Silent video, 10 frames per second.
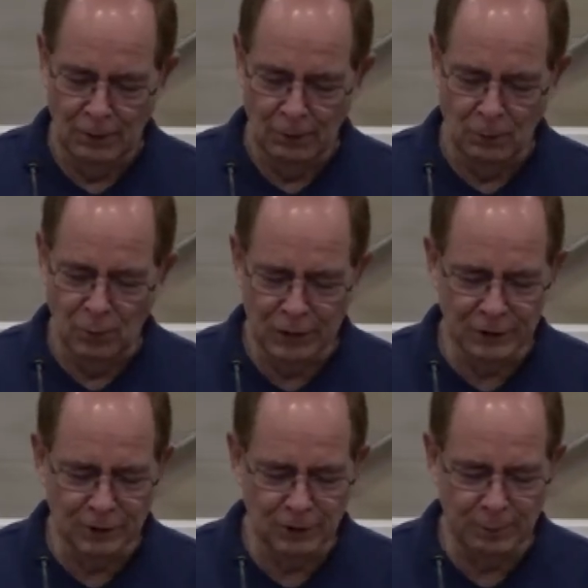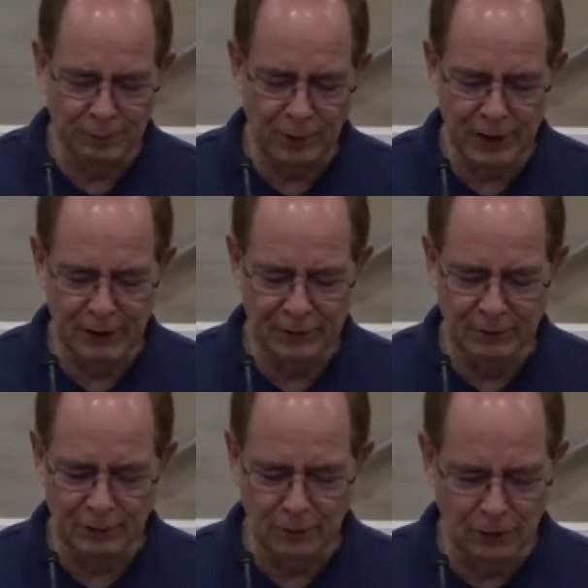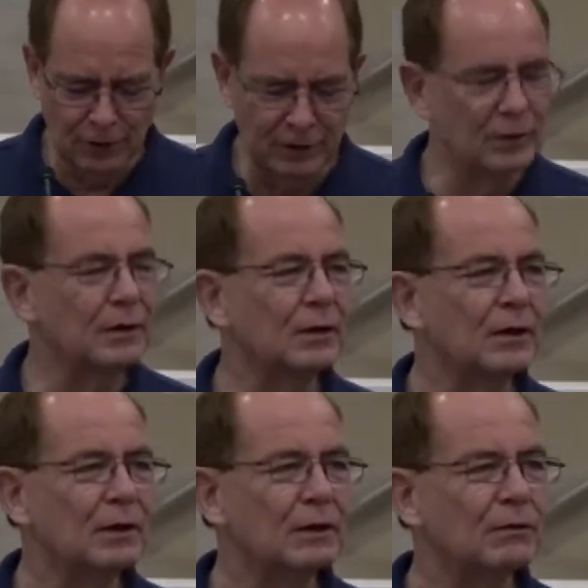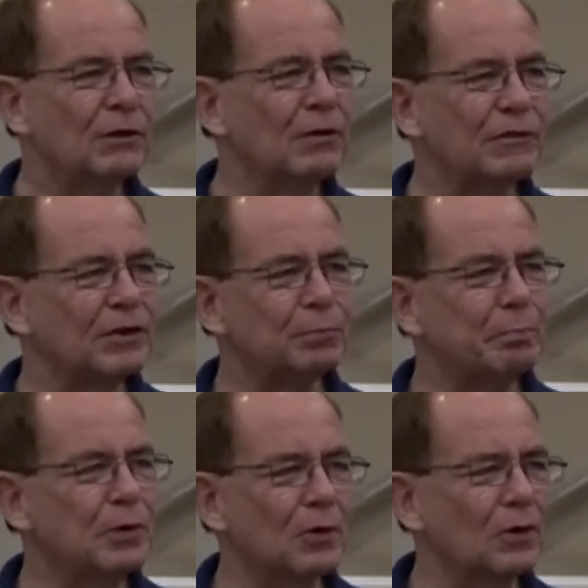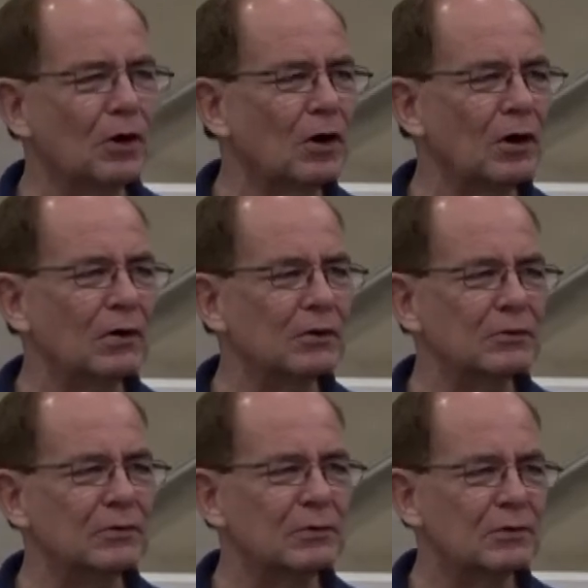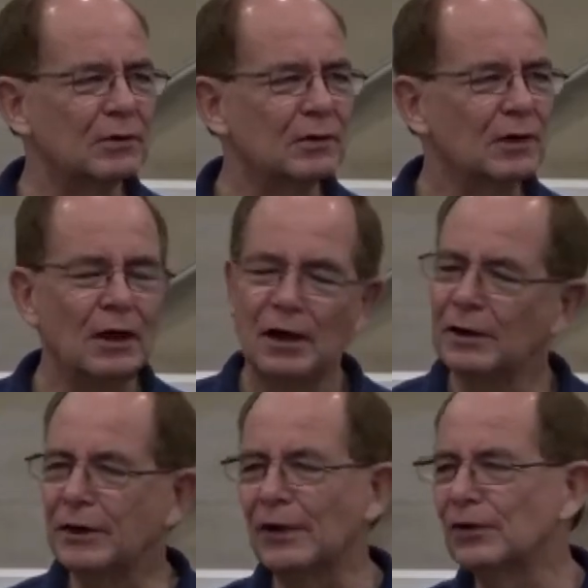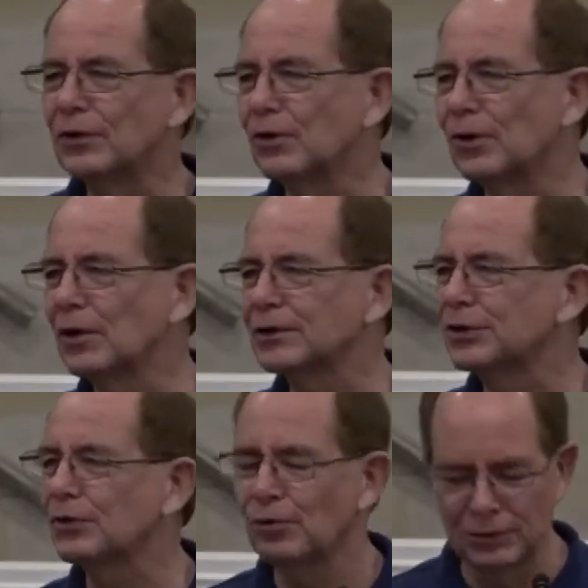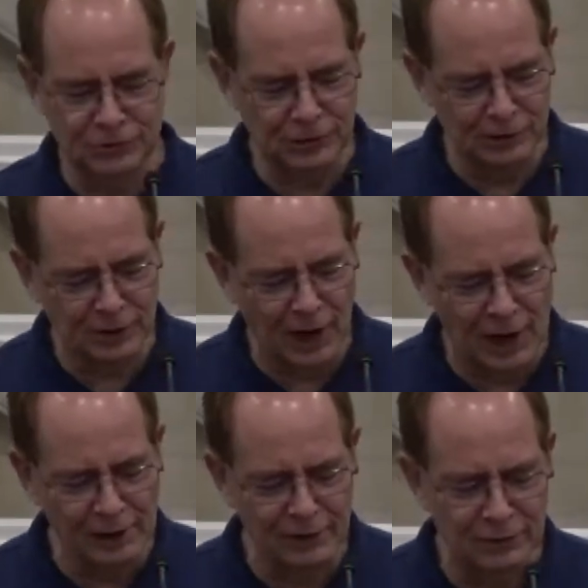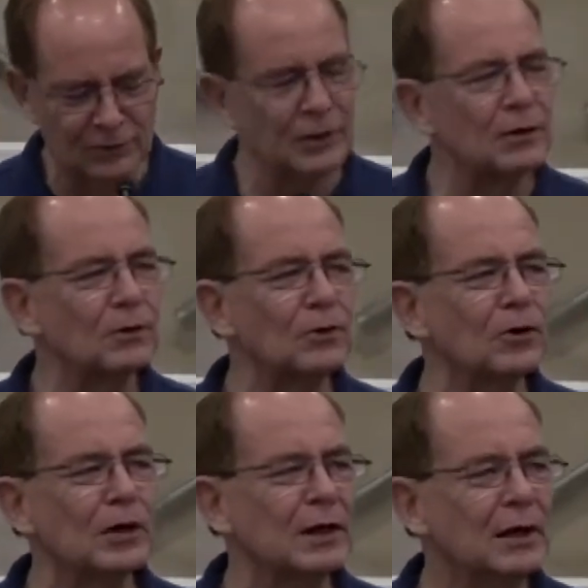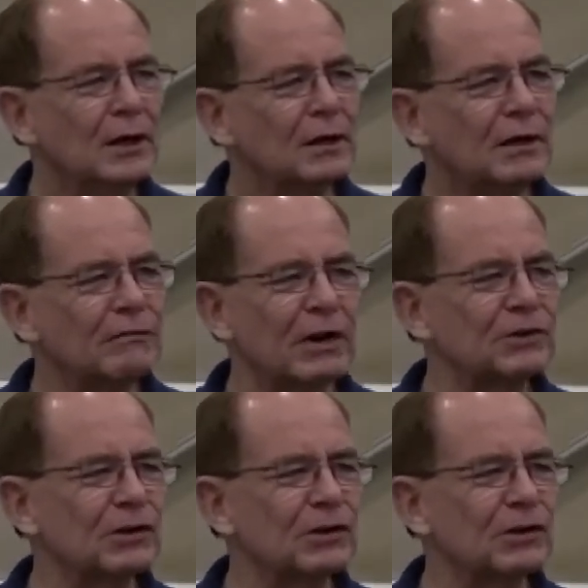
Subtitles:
One girl prayed, "Lord, give us pure hearts." Another girl at the Christian college said, "Lord, give us